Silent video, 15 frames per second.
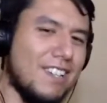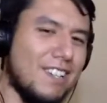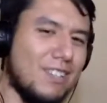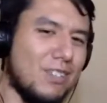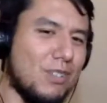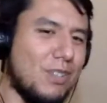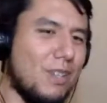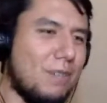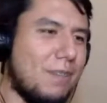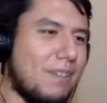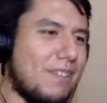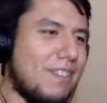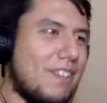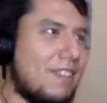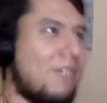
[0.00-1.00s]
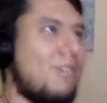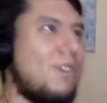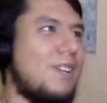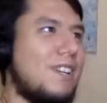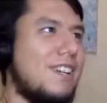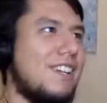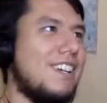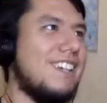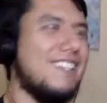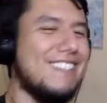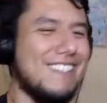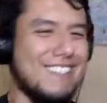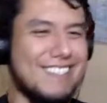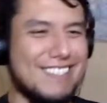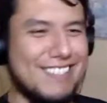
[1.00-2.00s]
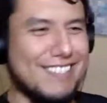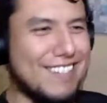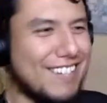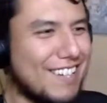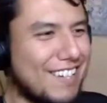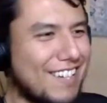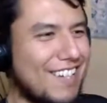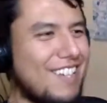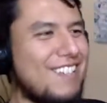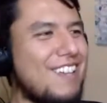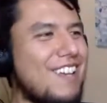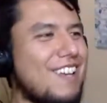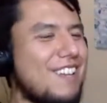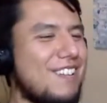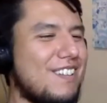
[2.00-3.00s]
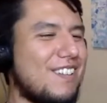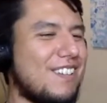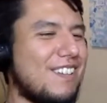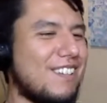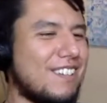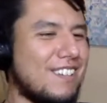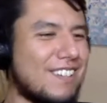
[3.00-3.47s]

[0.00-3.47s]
So that makes it like funny because it's ending